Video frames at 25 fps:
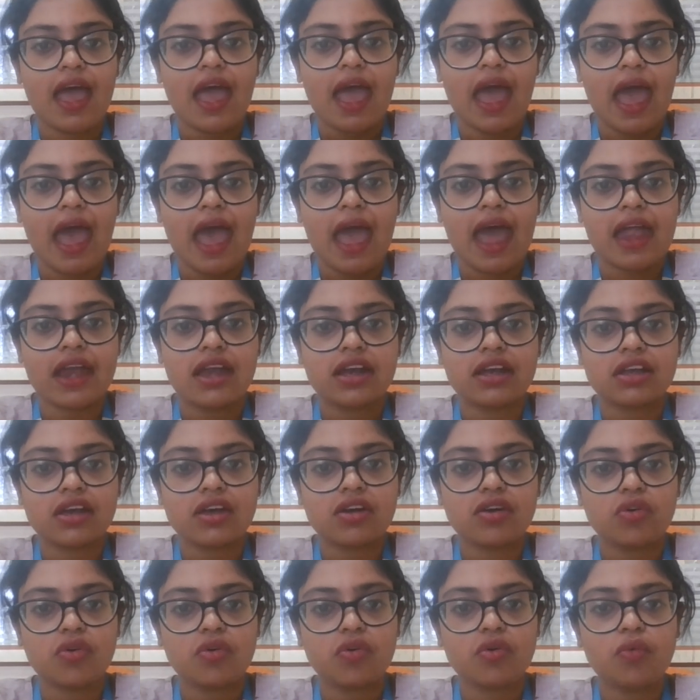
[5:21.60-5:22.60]
and
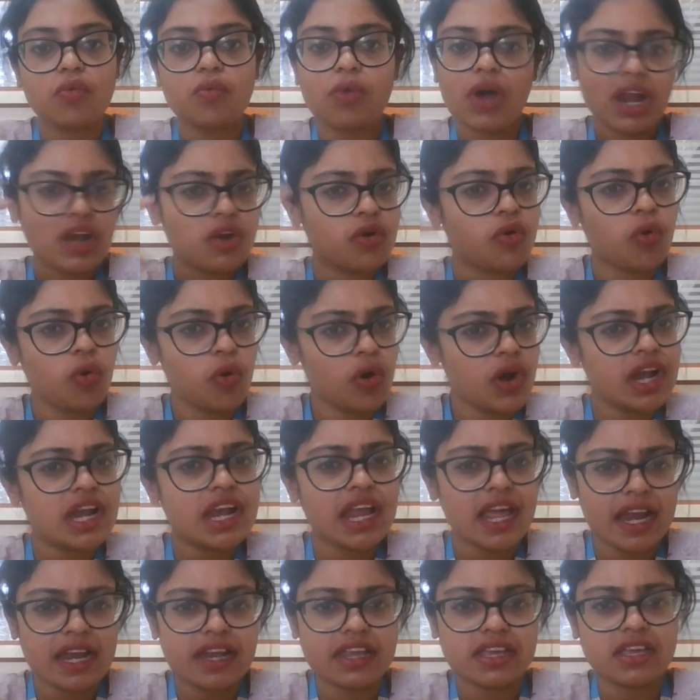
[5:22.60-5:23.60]
one old
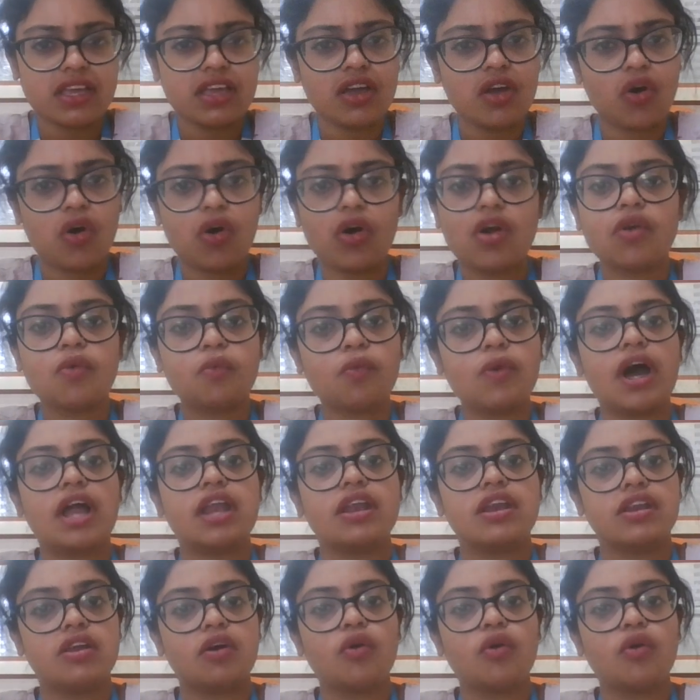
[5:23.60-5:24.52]
lady or one